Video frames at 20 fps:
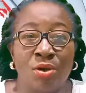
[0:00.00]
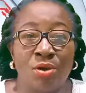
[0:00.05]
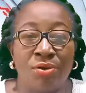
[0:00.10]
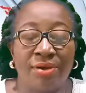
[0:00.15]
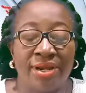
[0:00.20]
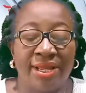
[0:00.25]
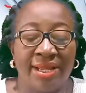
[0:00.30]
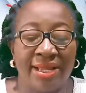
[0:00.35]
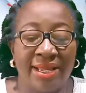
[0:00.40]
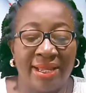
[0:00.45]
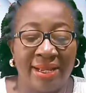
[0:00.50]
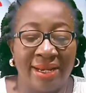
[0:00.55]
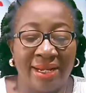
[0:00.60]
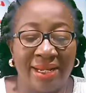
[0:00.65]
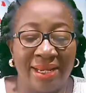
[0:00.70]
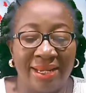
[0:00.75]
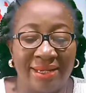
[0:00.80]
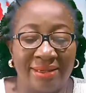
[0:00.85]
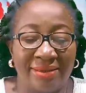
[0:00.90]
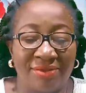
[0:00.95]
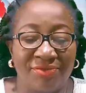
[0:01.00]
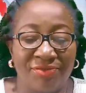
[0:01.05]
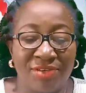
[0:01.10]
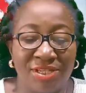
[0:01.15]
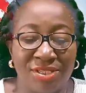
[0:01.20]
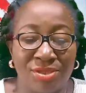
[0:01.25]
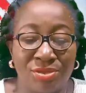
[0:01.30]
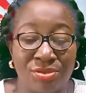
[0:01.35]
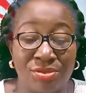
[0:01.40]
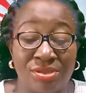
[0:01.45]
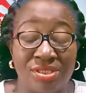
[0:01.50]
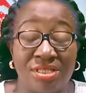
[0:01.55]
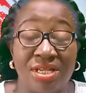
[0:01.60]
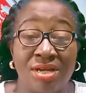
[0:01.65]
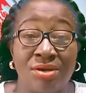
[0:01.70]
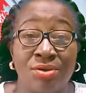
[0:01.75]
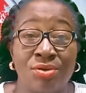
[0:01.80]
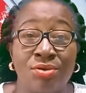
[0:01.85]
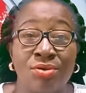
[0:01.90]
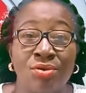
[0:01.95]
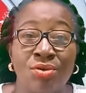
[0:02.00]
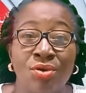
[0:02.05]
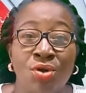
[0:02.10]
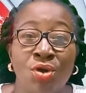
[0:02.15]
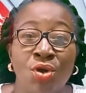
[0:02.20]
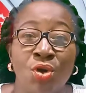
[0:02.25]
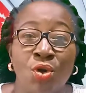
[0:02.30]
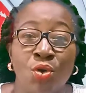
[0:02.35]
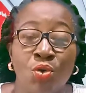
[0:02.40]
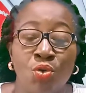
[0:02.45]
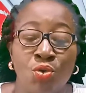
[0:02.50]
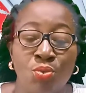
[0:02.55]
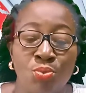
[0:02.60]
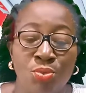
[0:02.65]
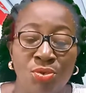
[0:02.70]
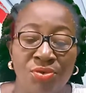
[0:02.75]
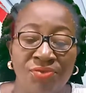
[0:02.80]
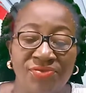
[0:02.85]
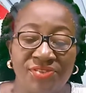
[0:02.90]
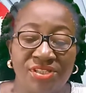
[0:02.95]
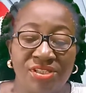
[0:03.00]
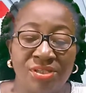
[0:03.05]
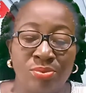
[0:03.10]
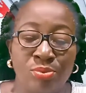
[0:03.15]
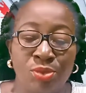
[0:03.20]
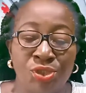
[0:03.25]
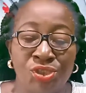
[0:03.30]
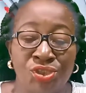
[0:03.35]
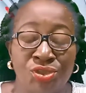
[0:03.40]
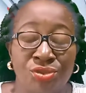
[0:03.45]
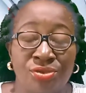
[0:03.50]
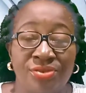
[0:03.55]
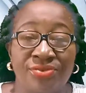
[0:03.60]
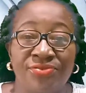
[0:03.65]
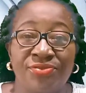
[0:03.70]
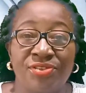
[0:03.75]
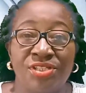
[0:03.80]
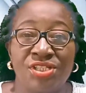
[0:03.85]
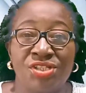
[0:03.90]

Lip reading: Okreka Clan, Festus Dangu, who moved the motion for the